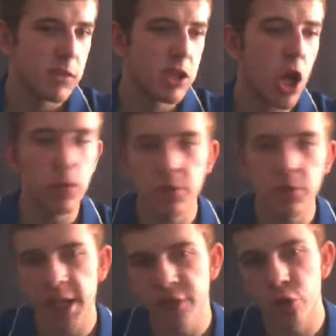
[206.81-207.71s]
Don't
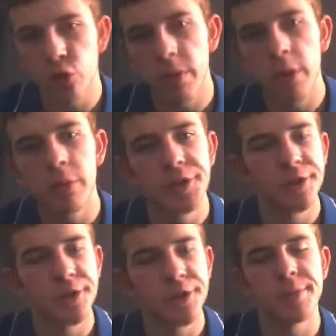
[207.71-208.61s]
take storm bolters
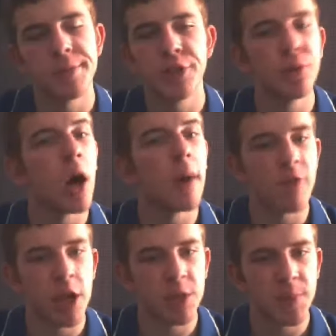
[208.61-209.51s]
because you can't
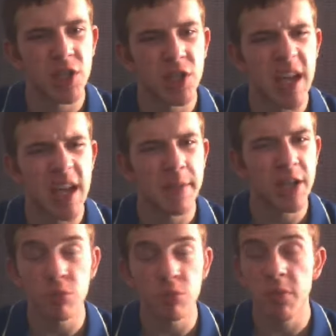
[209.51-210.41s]
fire specialist
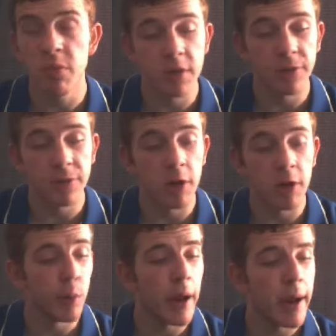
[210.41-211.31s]
ammunition with them, as far as I'm
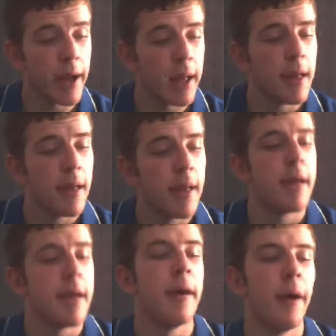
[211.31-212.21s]
aware.
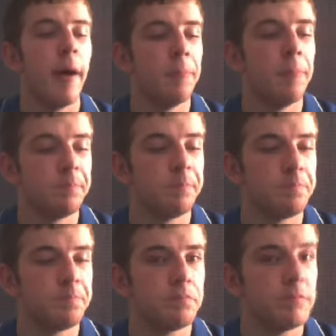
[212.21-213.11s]

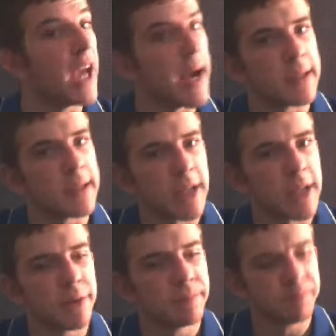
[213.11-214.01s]
Yeah, don't
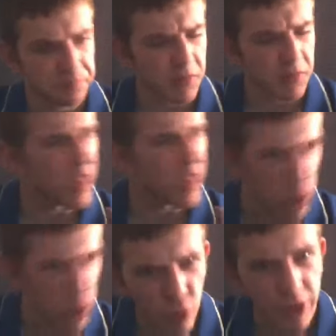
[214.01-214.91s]
take them. They
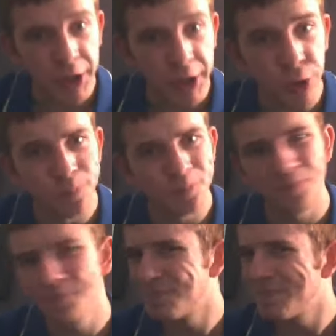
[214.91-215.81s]
look really cool.
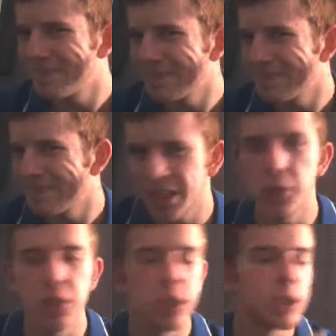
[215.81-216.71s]

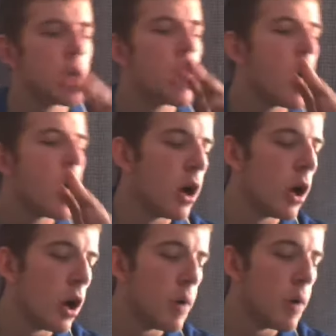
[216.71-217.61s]
Useless.
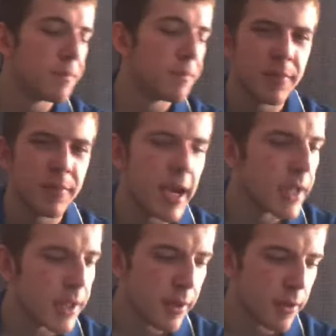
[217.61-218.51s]

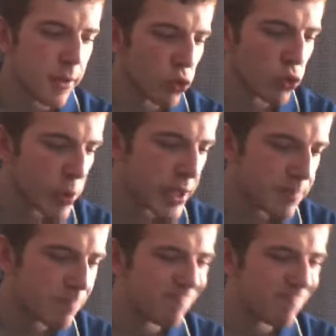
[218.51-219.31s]
Yeah, the rule is